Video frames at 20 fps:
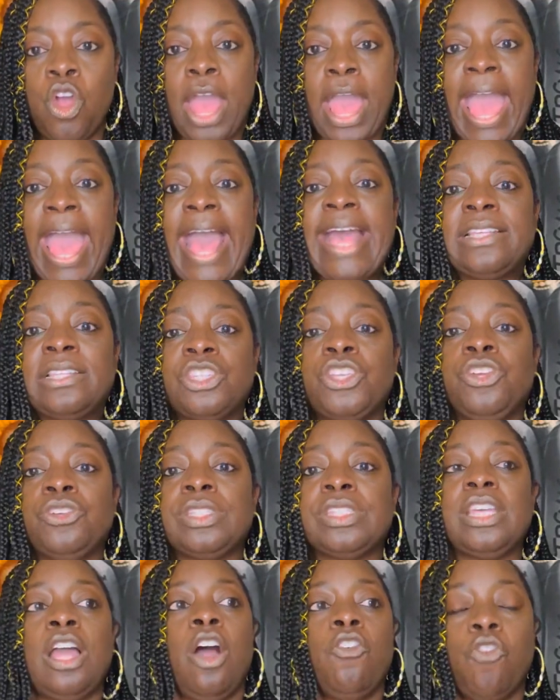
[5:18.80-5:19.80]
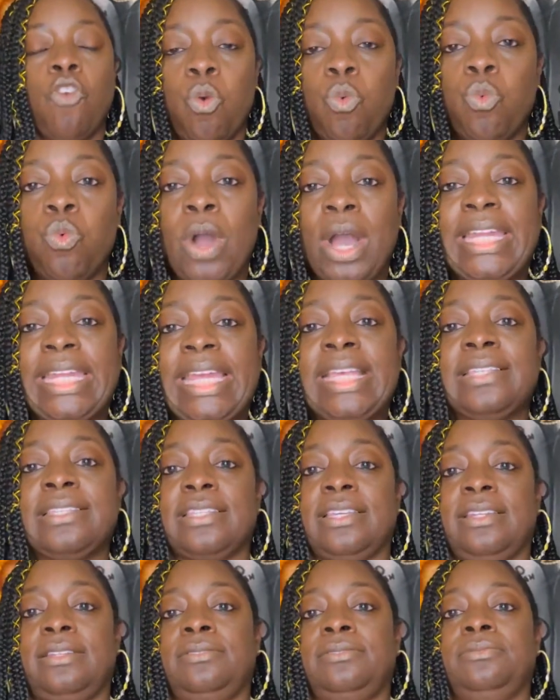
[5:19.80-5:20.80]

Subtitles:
Ask yourself, what is it?